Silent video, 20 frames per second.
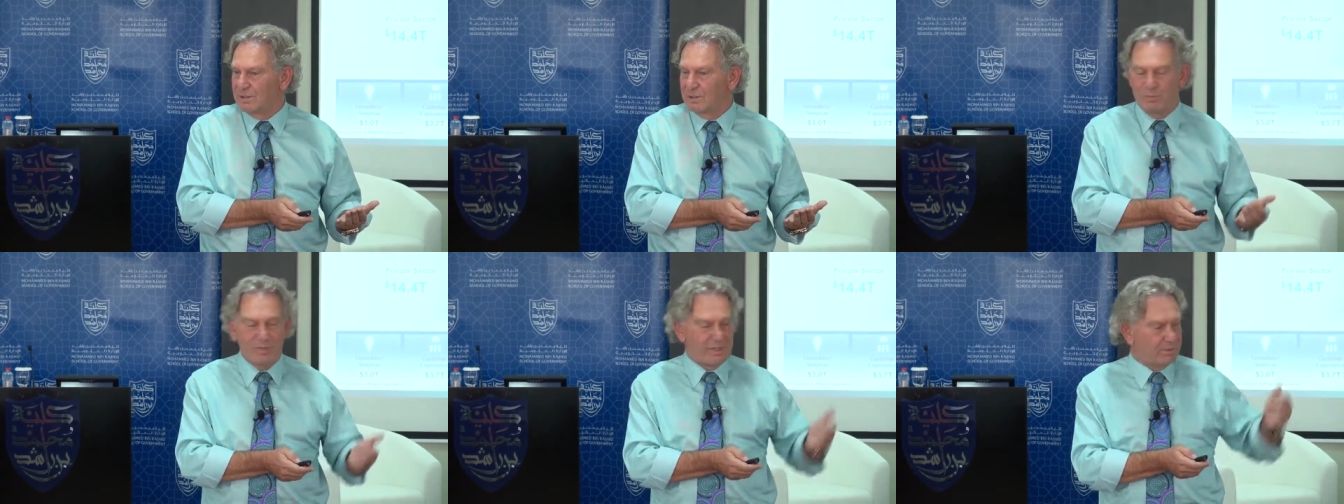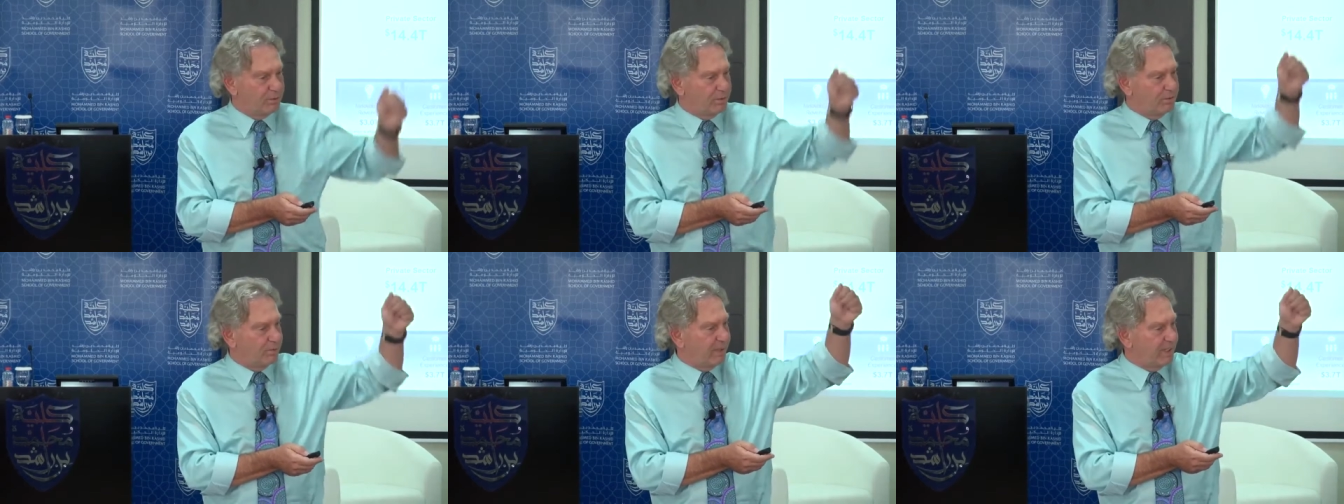
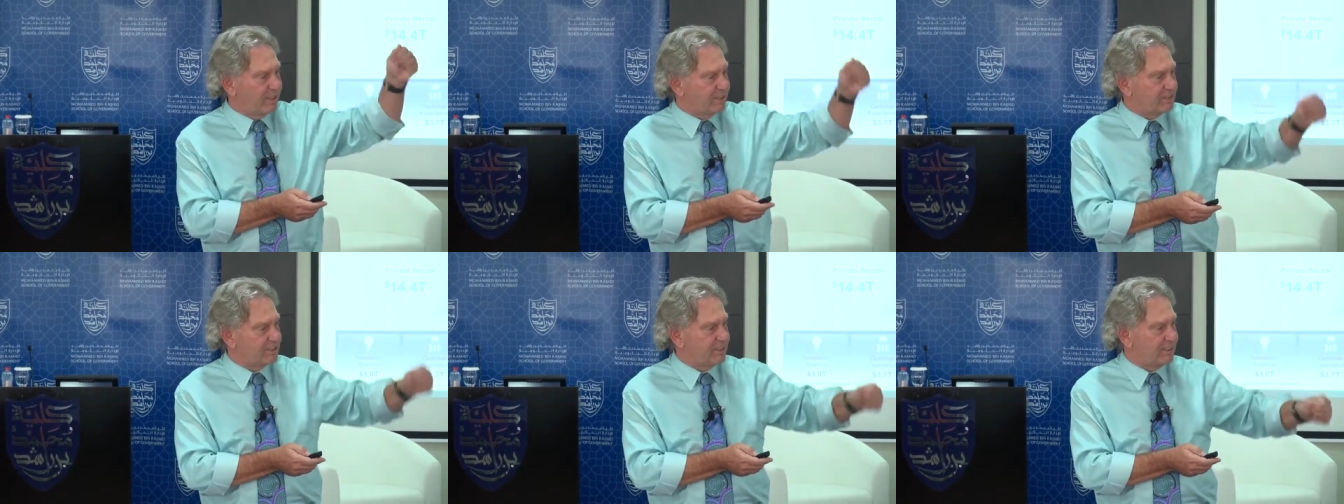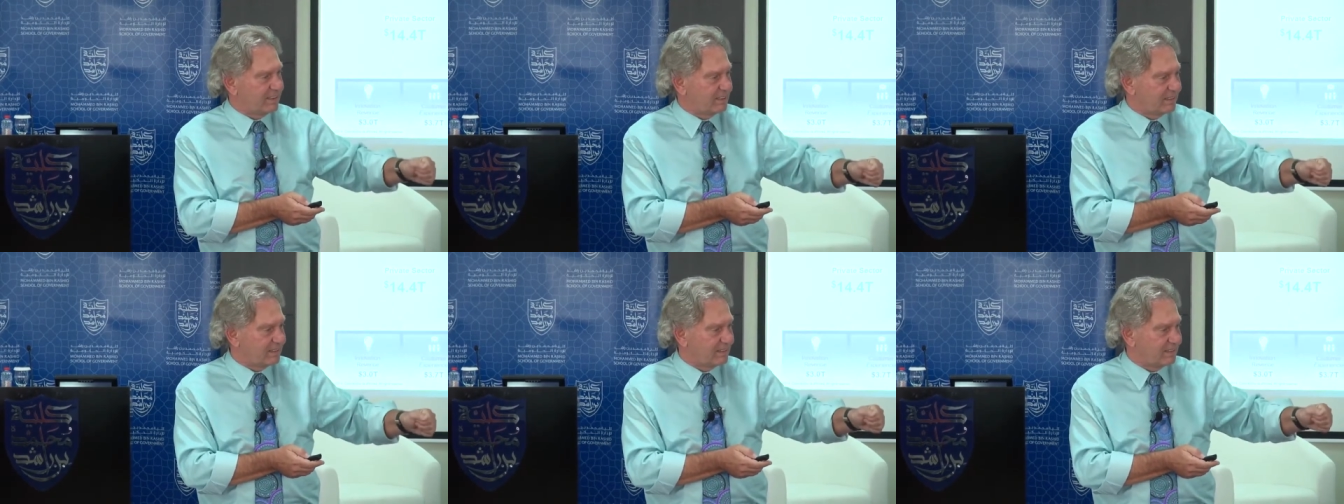People batch
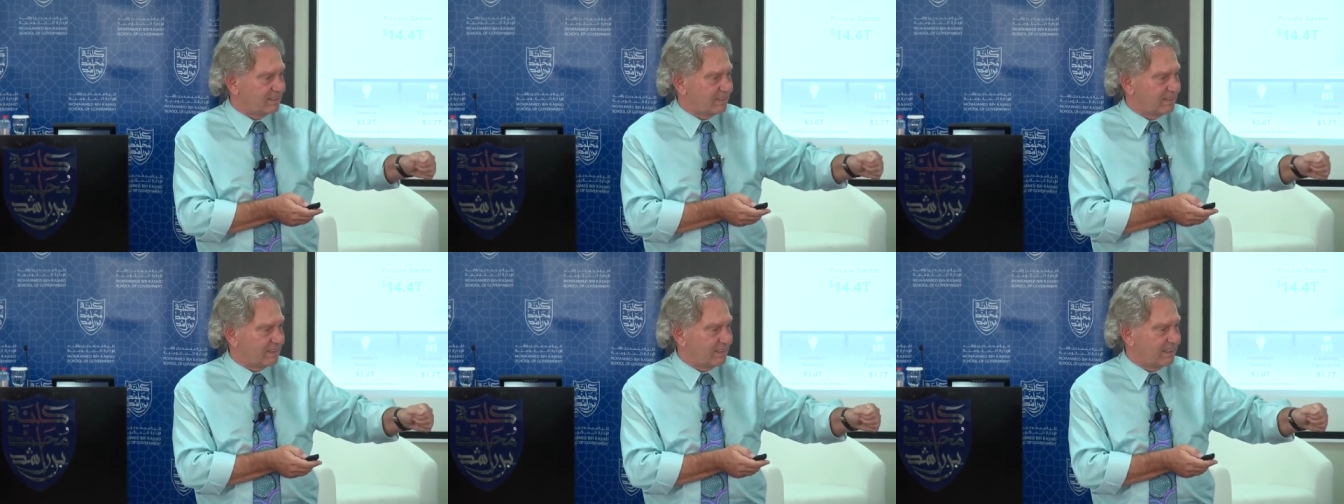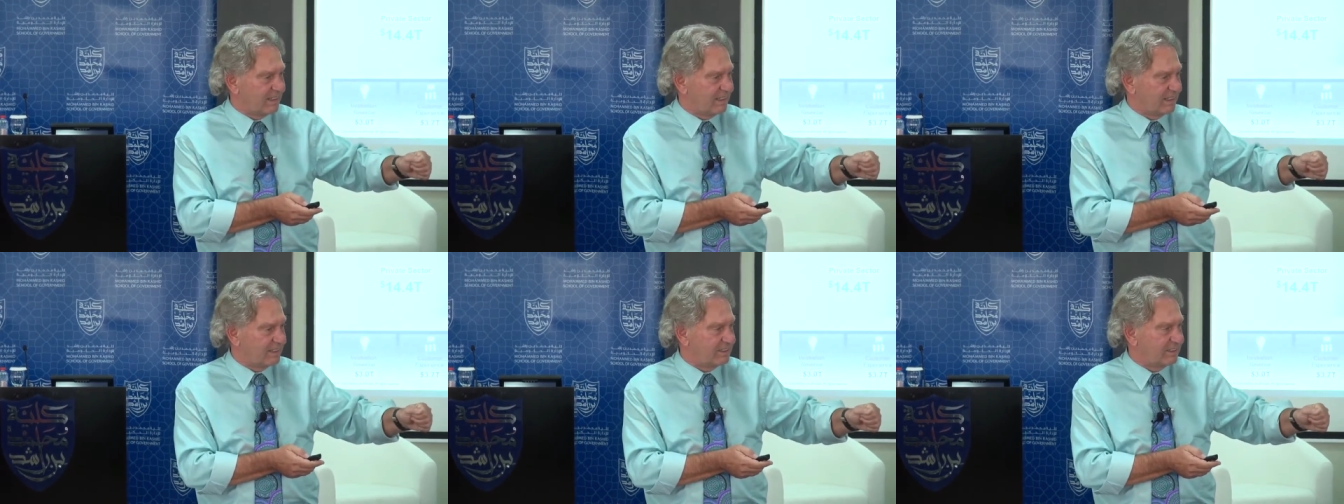in, and
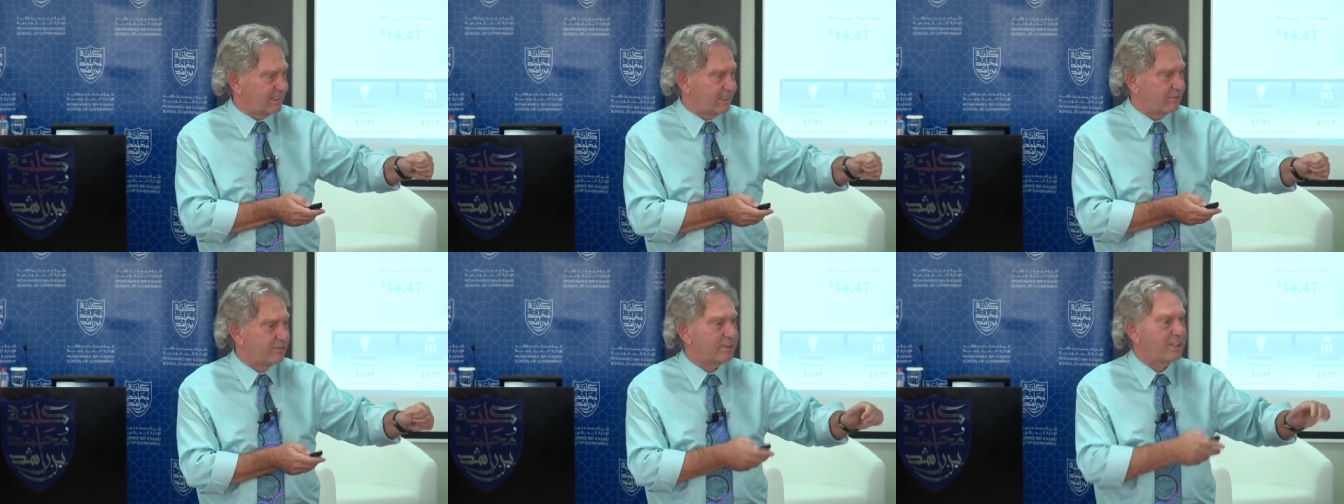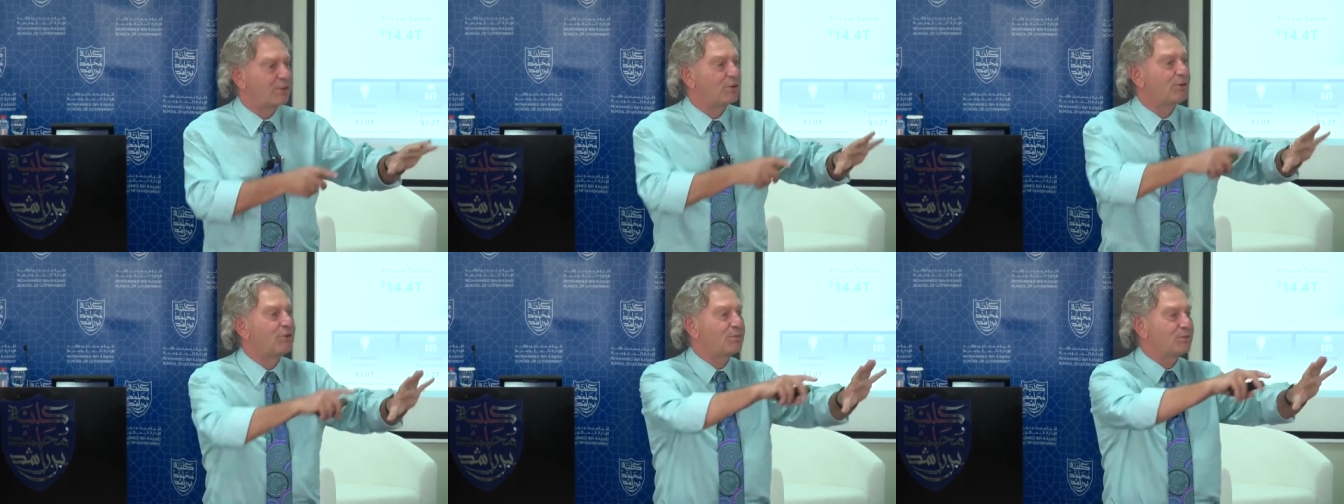then they say,
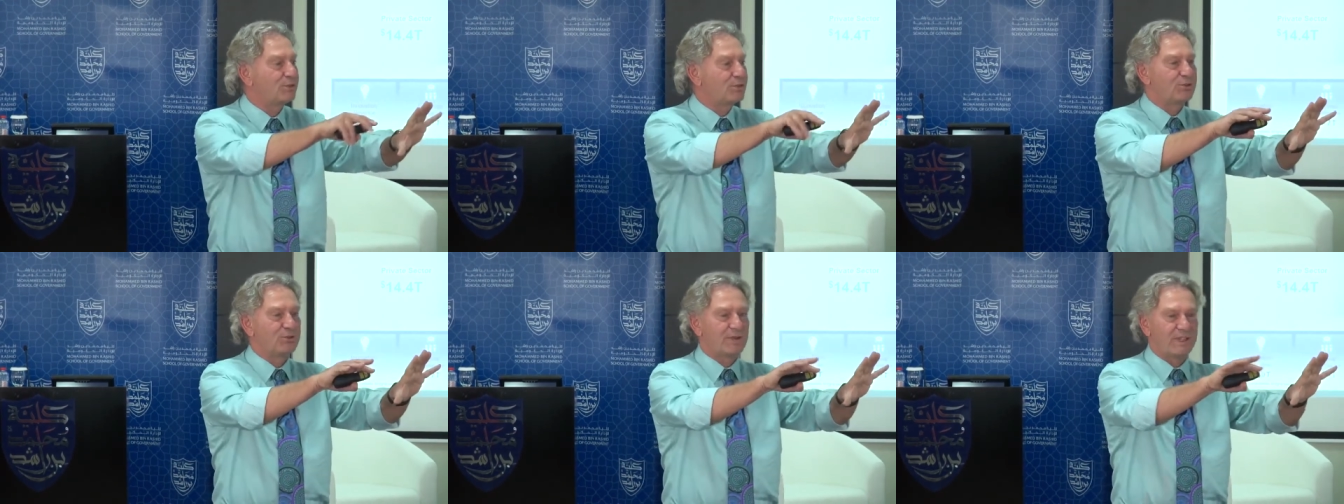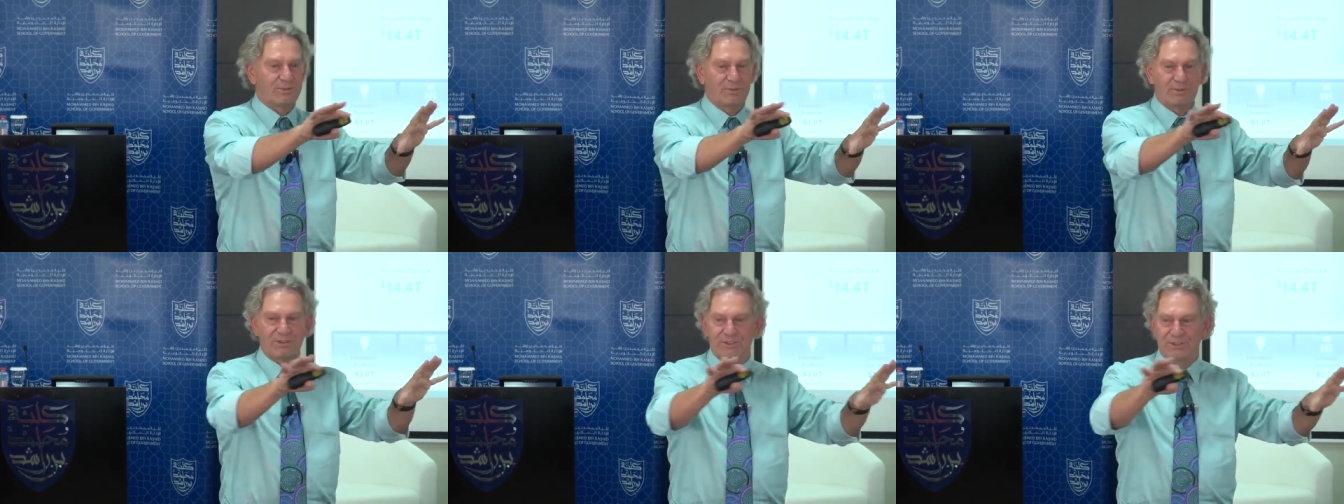with whom do
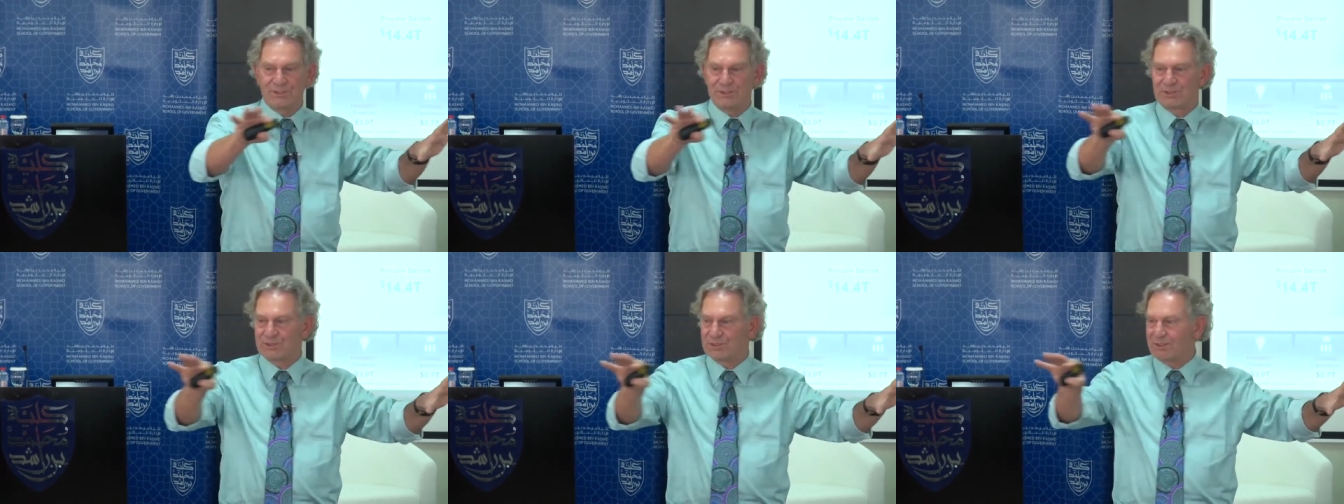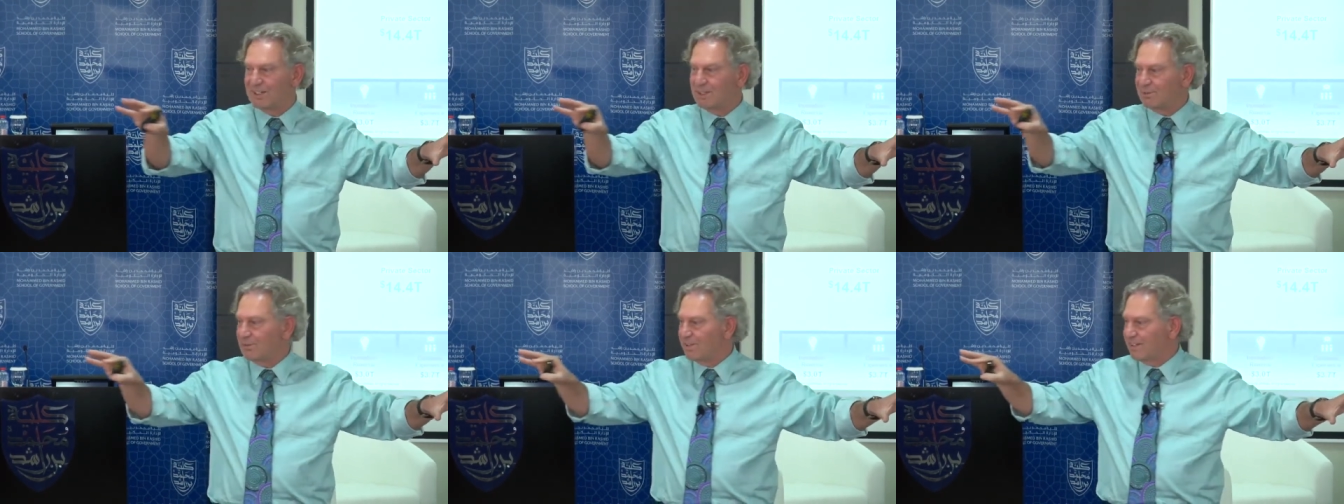I want to
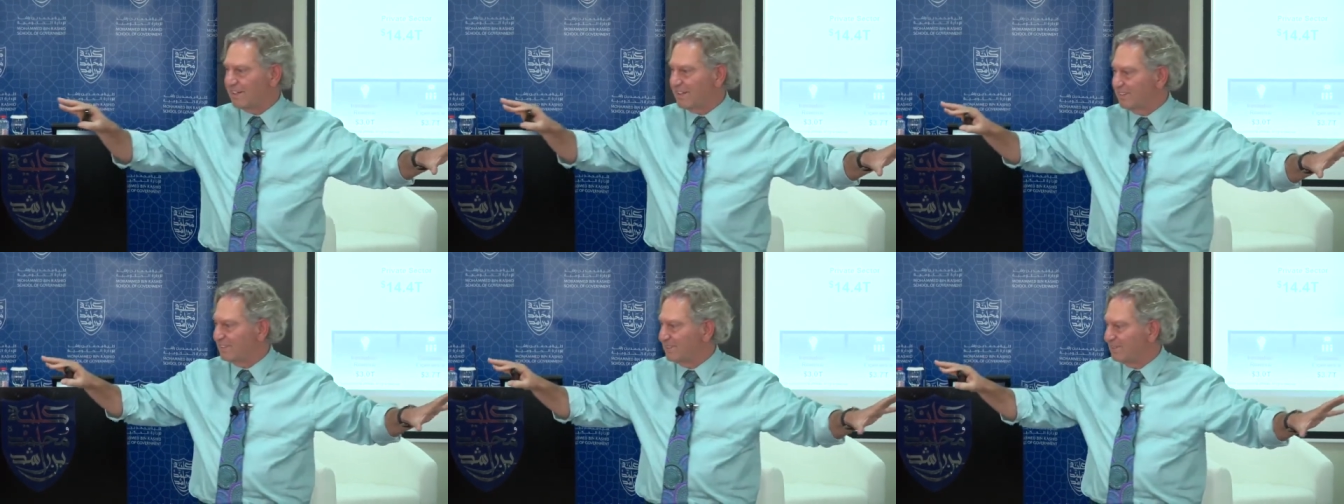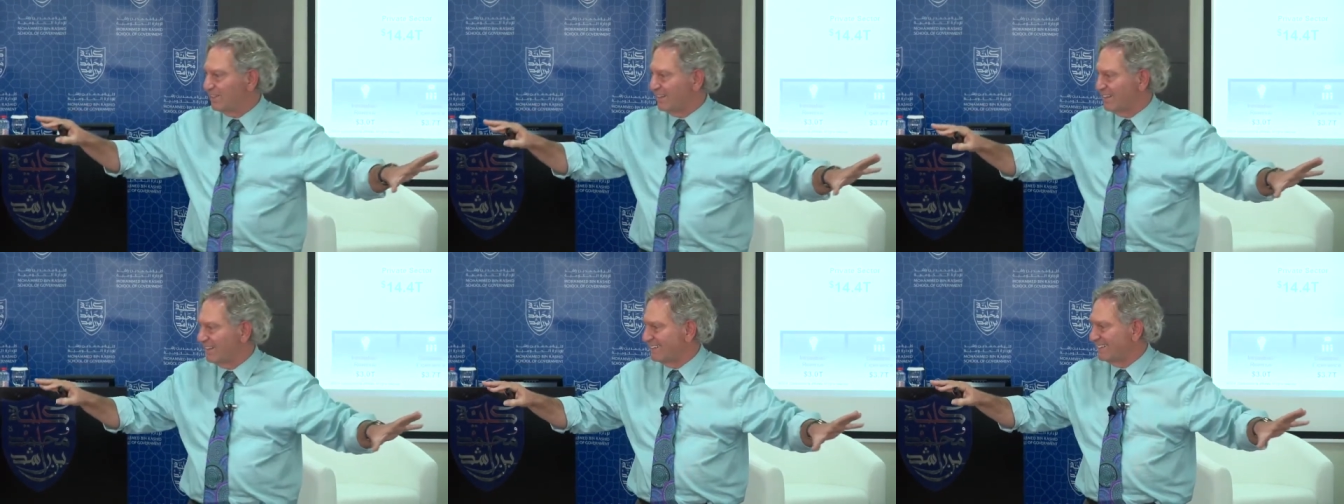collaborate
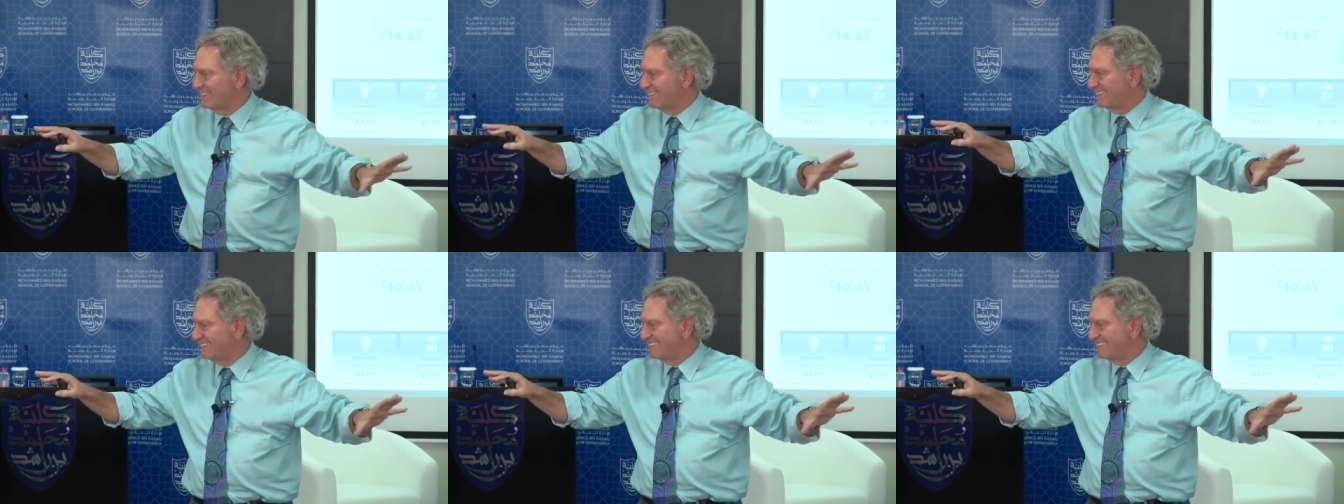today?